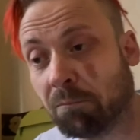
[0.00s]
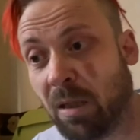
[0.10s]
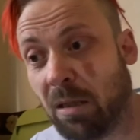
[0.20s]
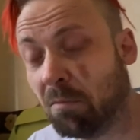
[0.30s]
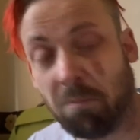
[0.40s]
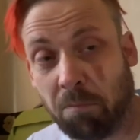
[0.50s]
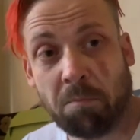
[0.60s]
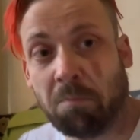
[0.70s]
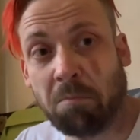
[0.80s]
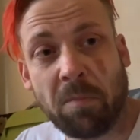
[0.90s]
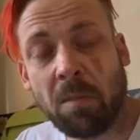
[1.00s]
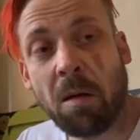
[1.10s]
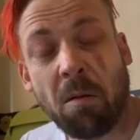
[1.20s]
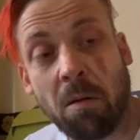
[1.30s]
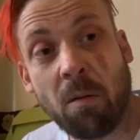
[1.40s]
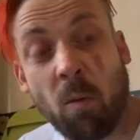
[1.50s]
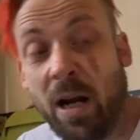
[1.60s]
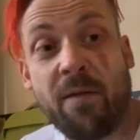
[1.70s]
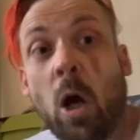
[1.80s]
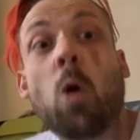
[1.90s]
But
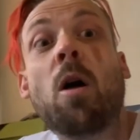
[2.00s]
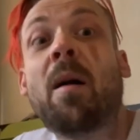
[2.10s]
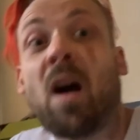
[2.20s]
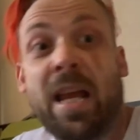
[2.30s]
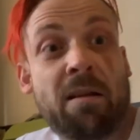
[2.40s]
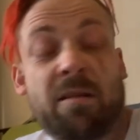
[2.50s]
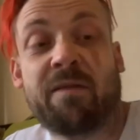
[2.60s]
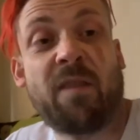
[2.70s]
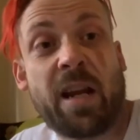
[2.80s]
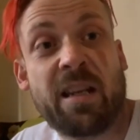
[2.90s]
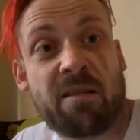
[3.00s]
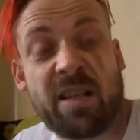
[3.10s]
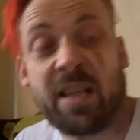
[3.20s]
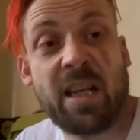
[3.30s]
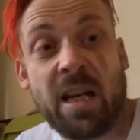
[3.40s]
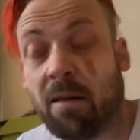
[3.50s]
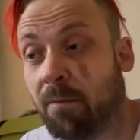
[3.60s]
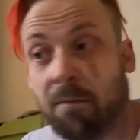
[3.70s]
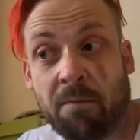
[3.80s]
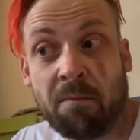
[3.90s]
whatever, who am I to fucking sit here
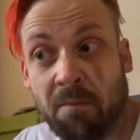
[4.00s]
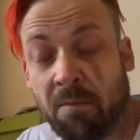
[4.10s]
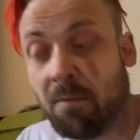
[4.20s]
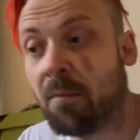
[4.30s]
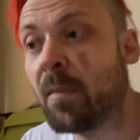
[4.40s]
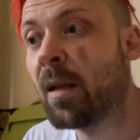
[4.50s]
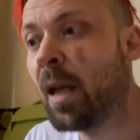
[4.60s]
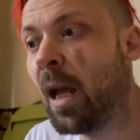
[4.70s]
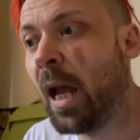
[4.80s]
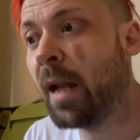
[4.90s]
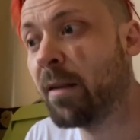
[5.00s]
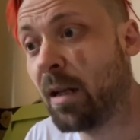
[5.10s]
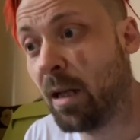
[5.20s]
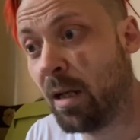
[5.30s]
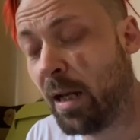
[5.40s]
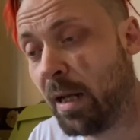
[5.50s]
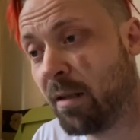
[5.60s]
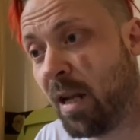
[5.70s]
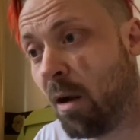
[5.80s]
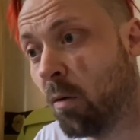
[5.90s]
and, uh,
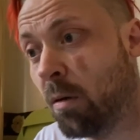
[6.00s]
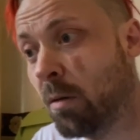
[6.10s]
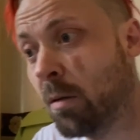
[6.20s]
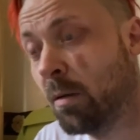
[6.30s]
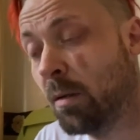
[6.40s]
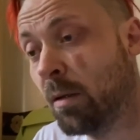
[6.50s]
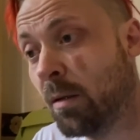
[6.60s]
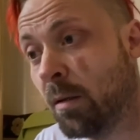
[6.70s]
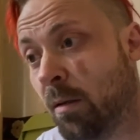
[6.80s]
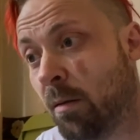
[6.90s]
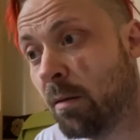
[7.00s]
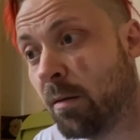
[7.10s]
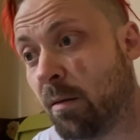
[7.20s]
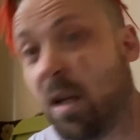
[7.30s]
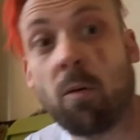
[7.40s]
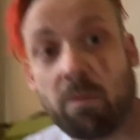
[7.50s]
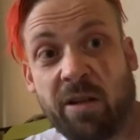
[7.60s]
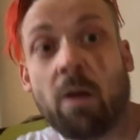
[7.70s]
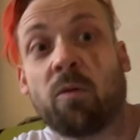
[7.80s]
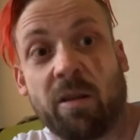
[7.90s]
and tell tell
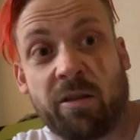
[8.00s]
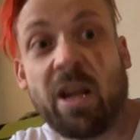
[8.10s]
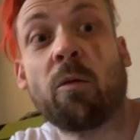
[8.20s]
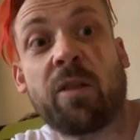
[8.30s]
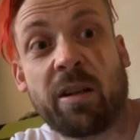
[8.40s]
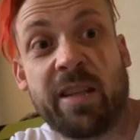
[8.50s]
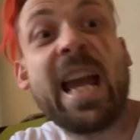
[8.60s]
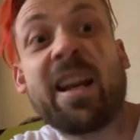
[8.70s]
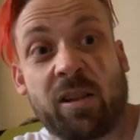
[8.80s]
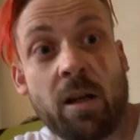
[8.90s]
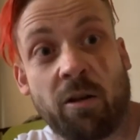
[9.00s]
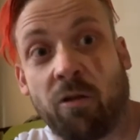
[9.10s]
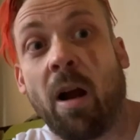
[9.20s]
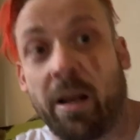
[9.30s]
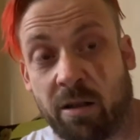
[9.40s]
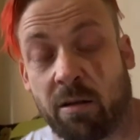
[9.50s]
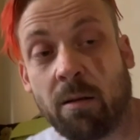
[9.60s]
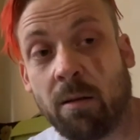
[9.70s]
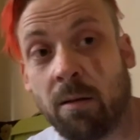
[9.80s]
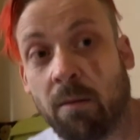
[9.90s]
tell tell the, the, excellent Christ,
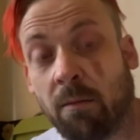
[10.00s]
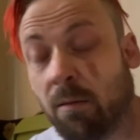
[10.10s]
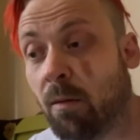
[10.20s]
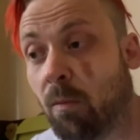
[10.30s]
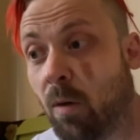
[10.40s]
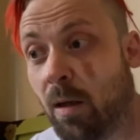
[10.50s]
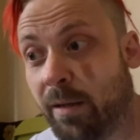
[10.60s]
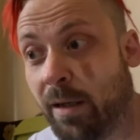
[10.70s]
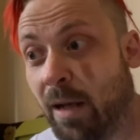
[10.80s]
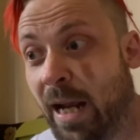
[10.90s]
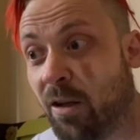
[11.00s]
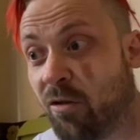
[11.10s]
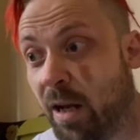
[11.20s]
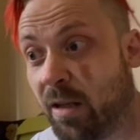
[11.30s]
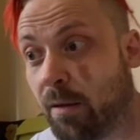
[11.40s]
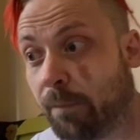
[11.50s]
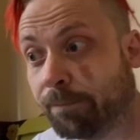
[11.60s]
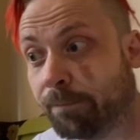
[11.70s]
you know, how to dress.